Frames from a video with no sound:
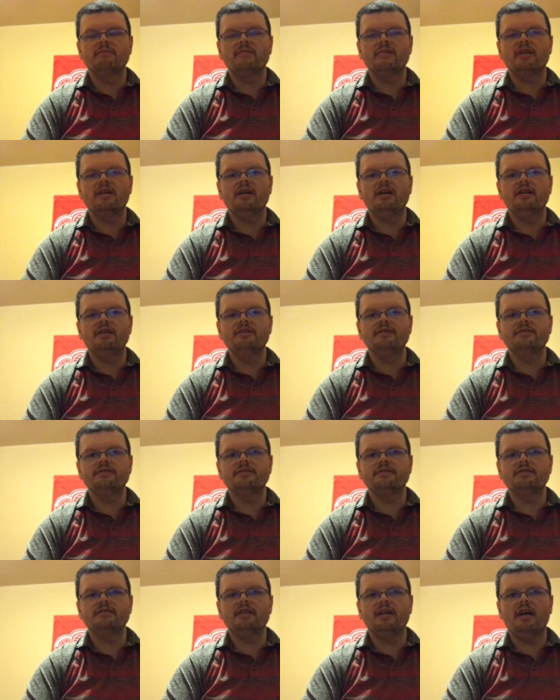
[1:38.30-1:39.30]

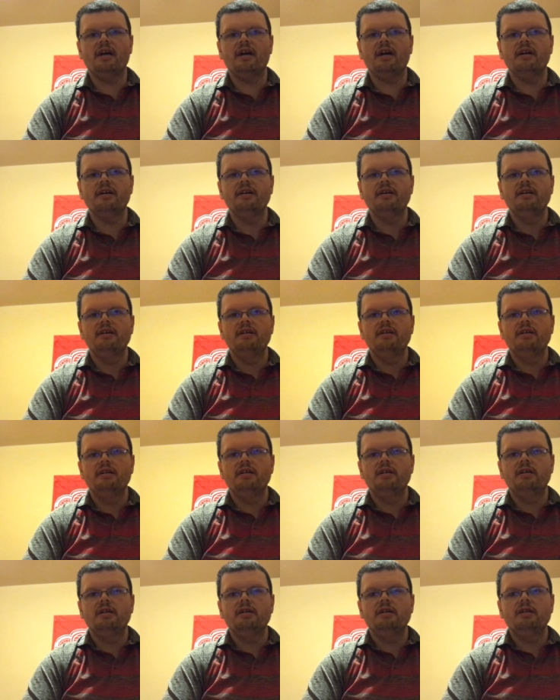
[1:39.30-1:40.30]
because yeah
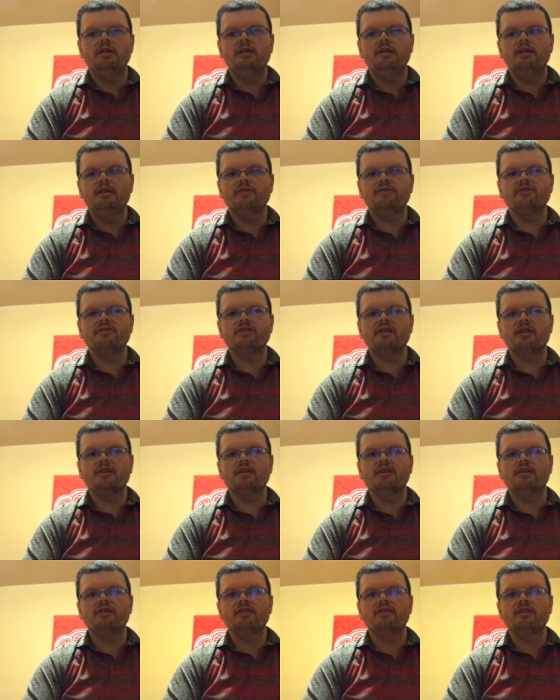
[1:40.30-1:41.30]
it's not
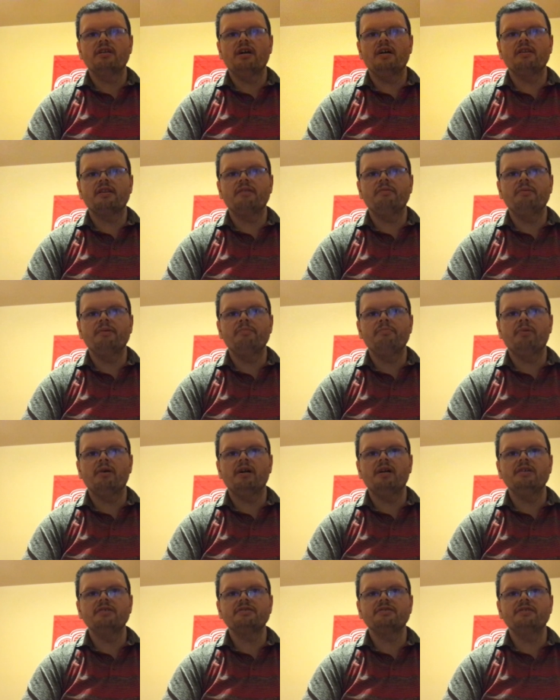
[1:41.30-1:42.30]
good not to be
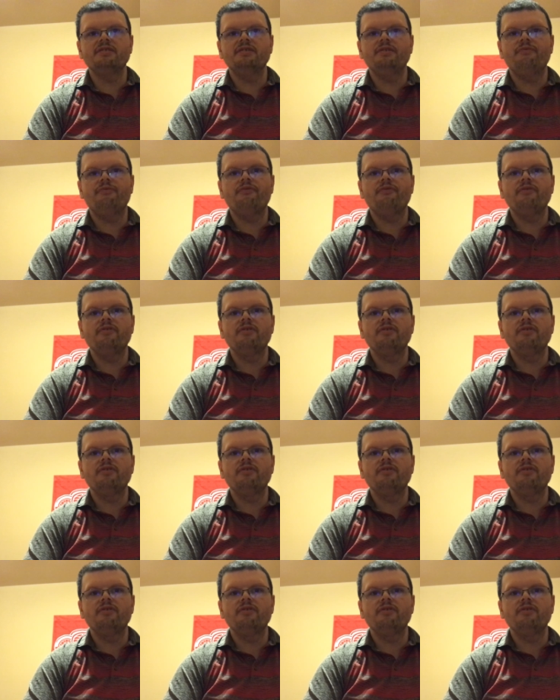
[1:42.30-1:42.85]
positive